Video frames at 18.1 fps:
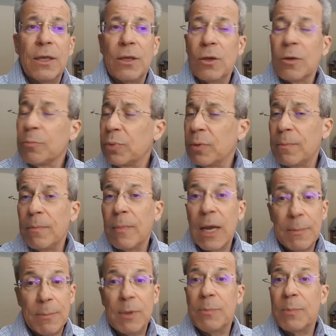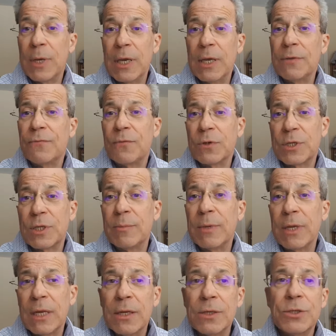You might be paying for
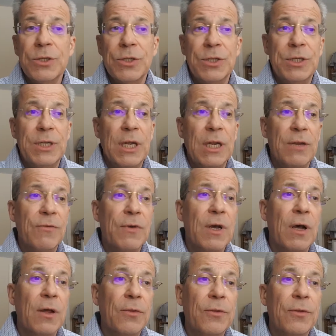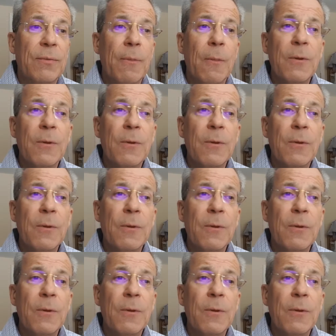somebody else's state of health.